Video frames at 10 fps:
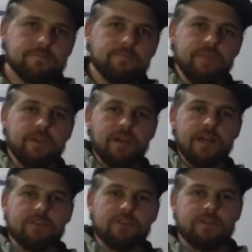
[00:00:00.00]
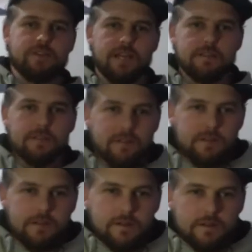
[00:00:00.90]
you guys got that?
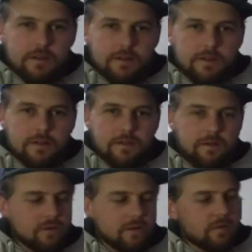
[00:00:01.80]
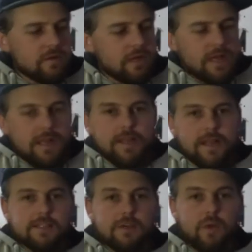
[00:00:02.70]
Cool.
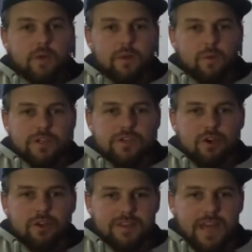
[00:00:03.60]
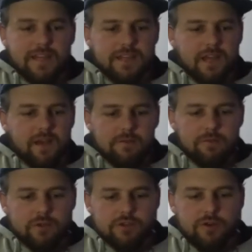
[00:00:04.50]
And so once you got that down, of
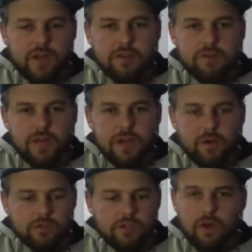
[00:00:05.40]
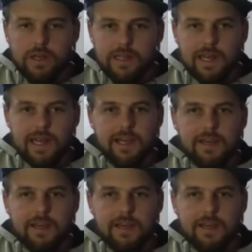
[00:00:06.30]
course, try and do that also on click.